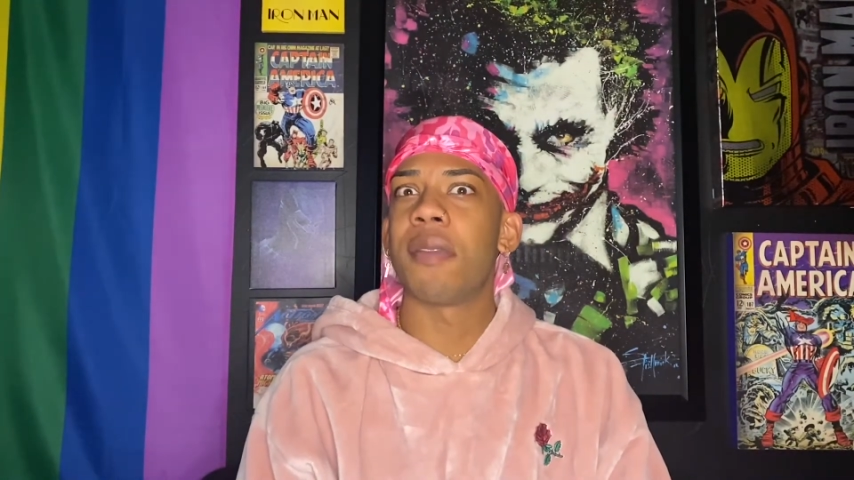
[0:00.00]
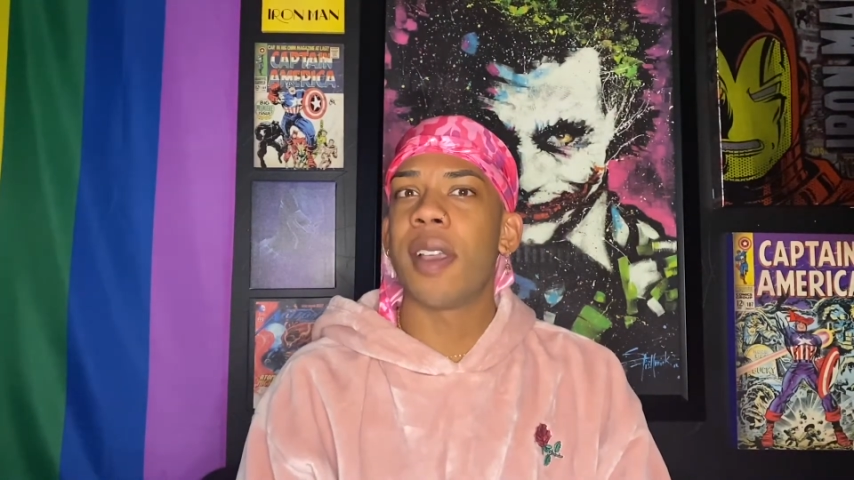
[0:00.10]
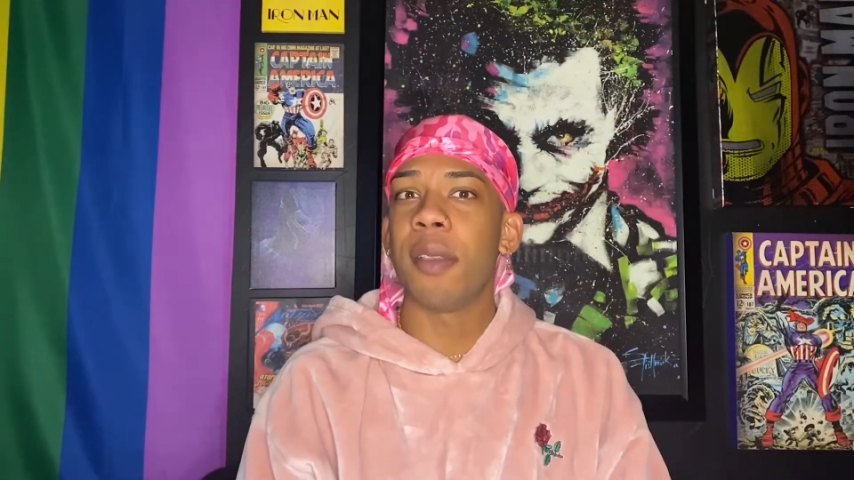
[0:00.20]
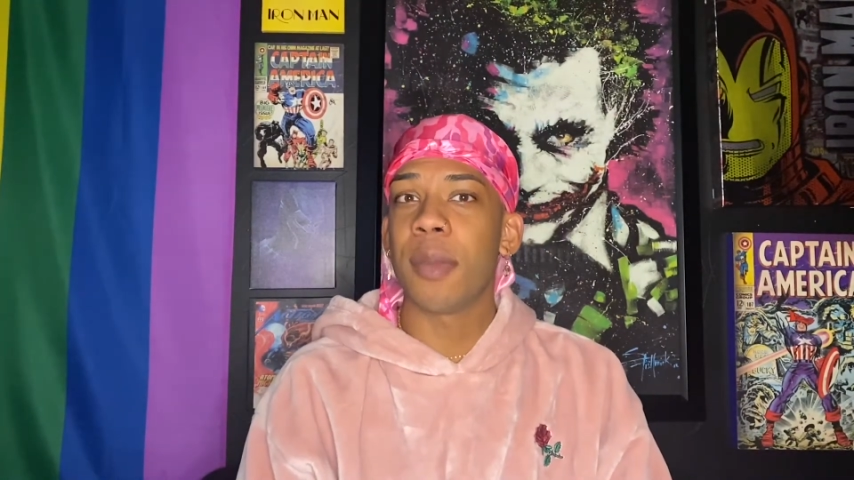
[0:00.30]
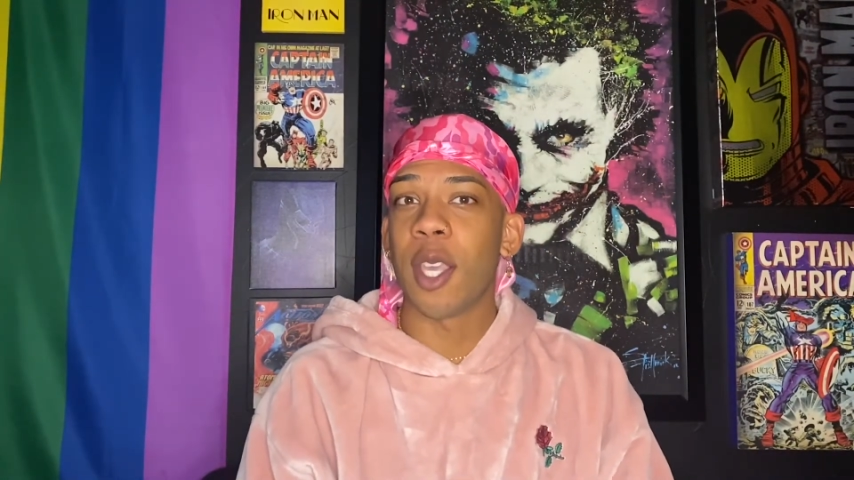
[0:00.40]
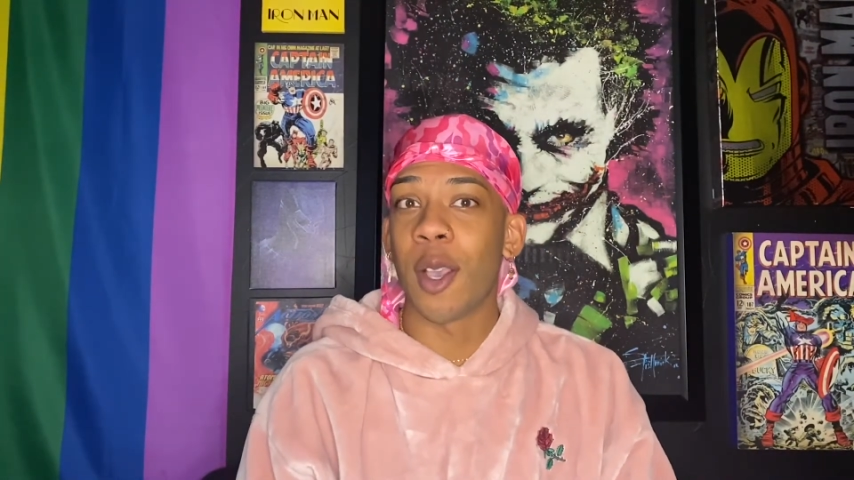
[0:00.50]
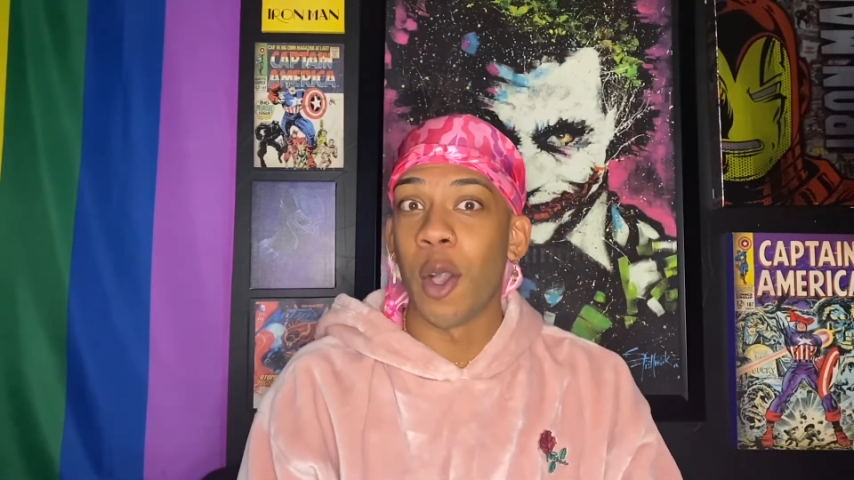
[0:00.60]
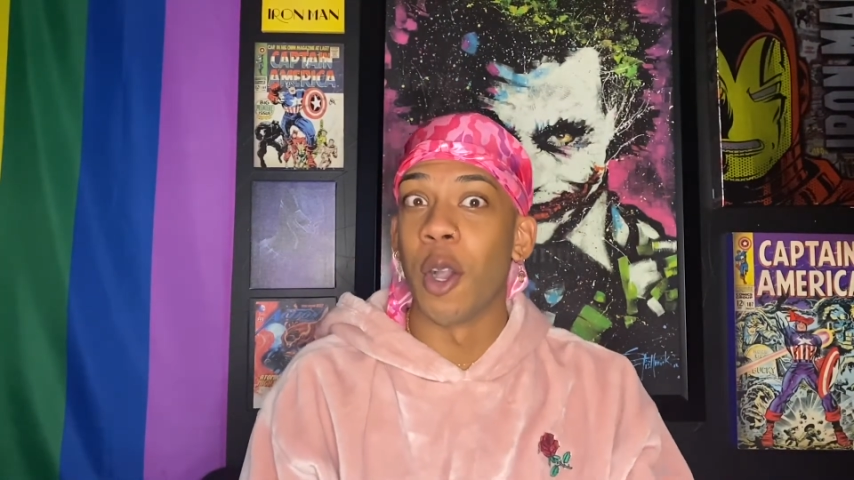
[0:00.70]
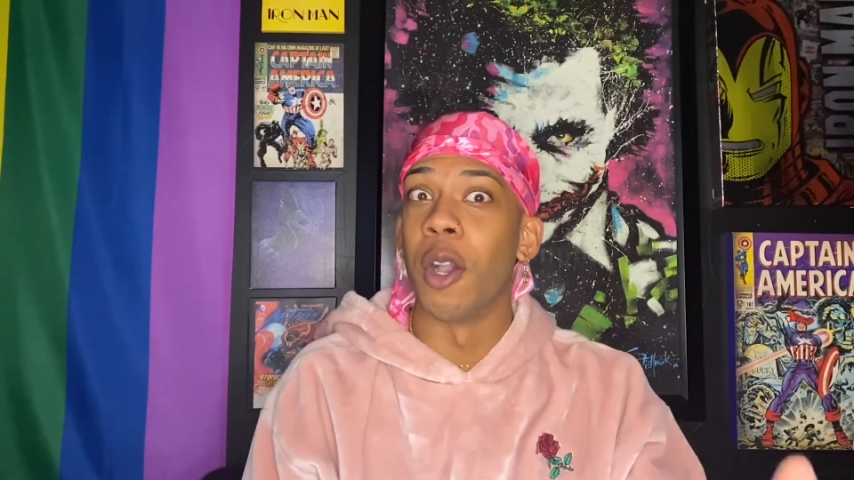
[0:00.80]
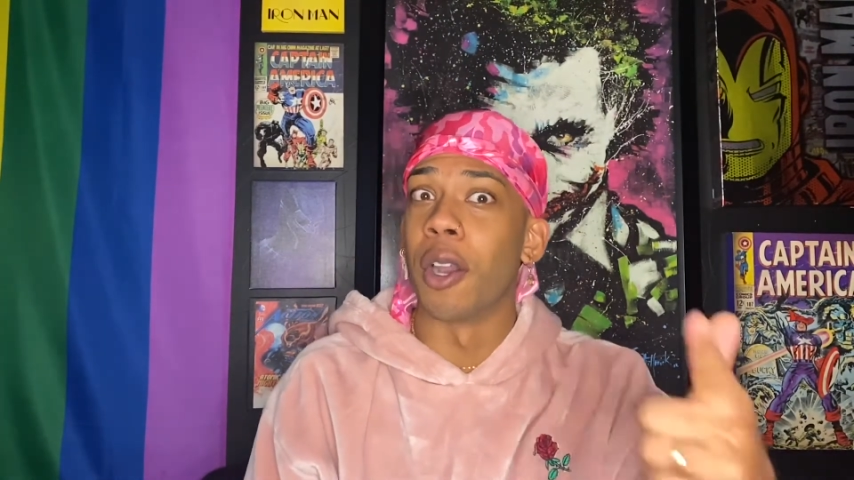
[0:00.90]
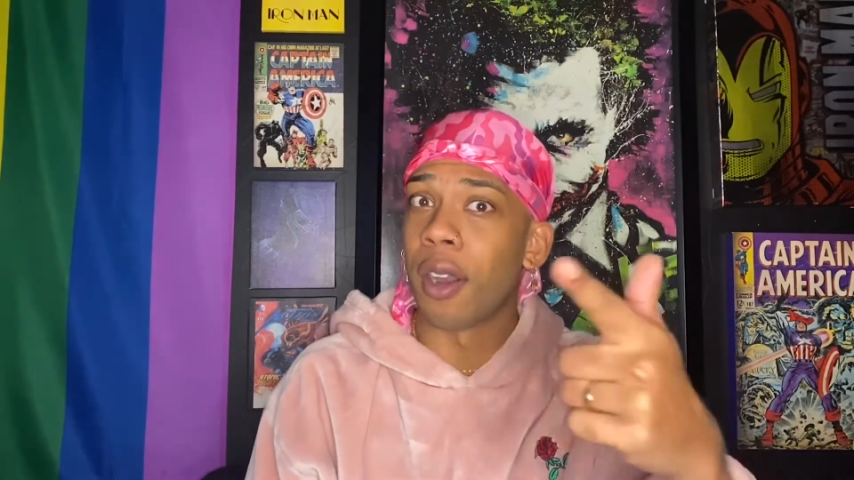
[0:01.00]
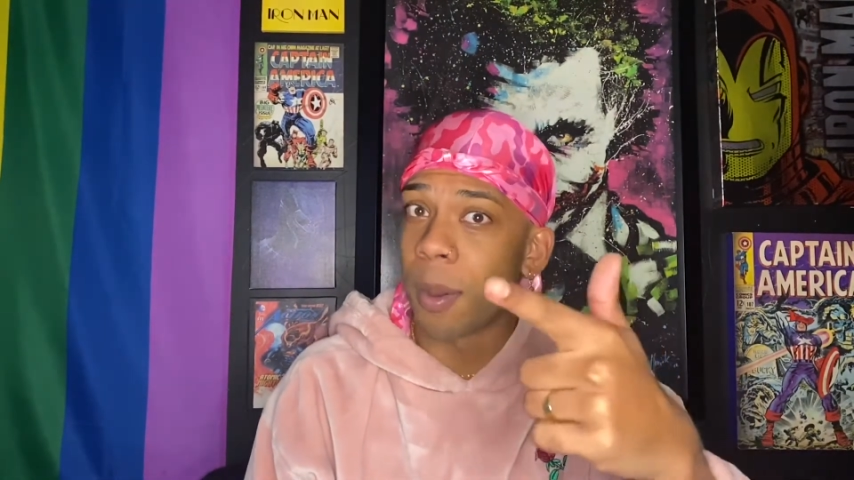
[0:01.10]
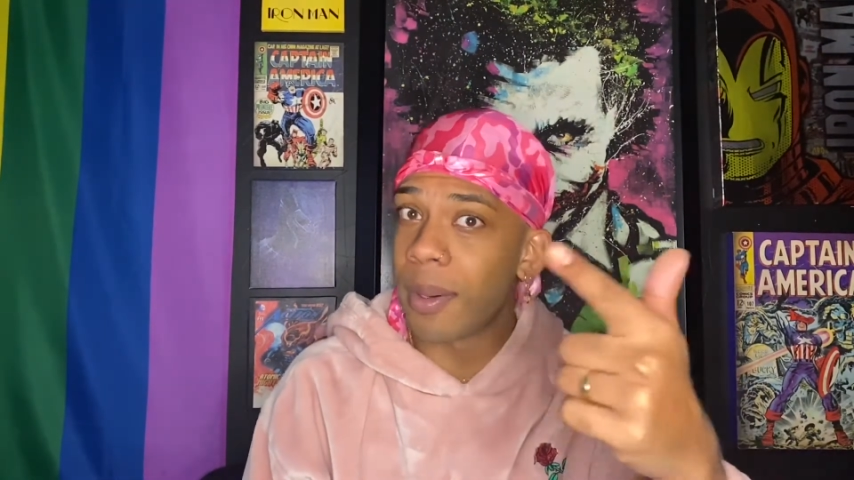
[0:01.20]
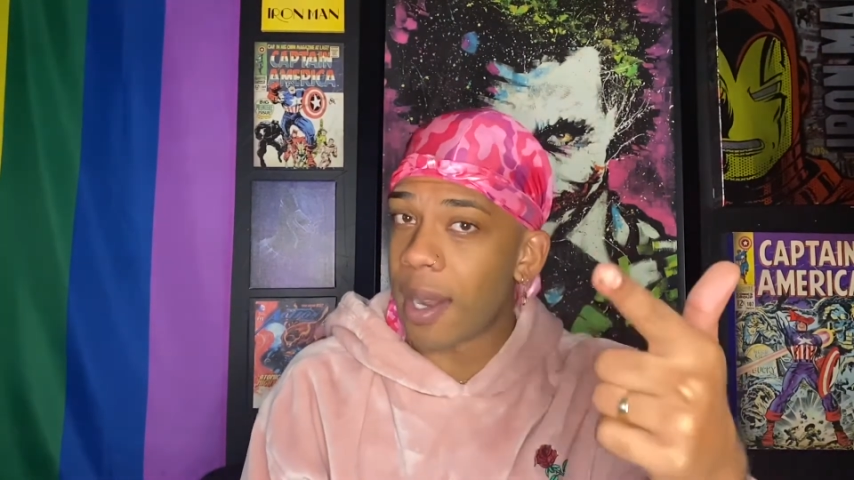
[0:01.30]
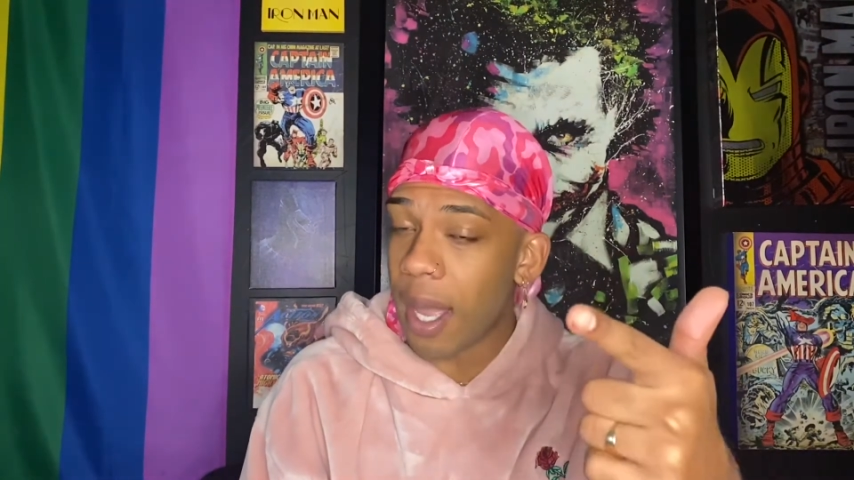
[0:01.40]
fight me. Good luck
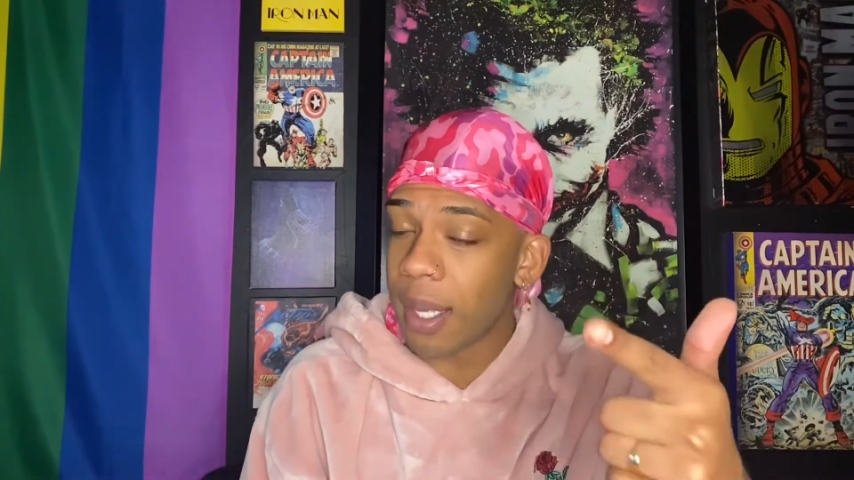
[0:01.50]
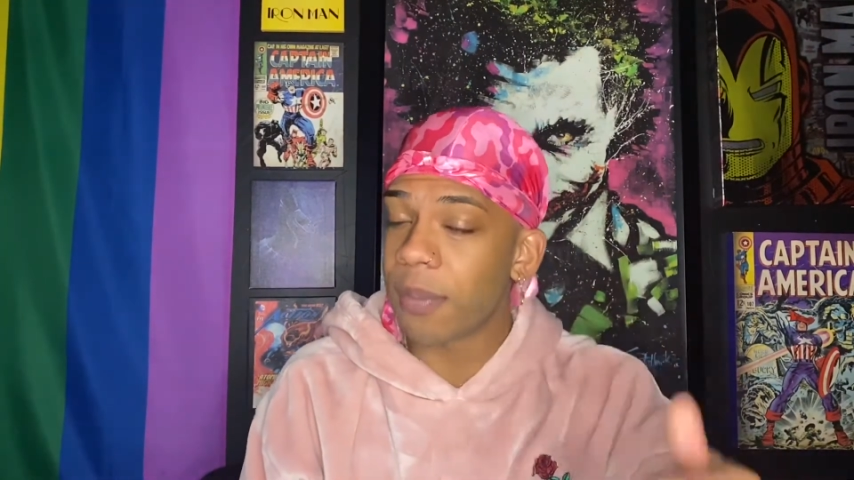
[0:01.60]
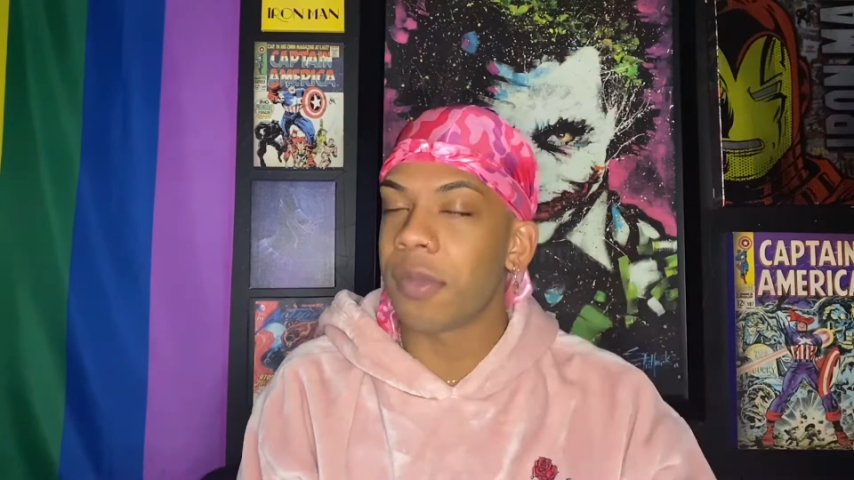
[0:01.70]
with that.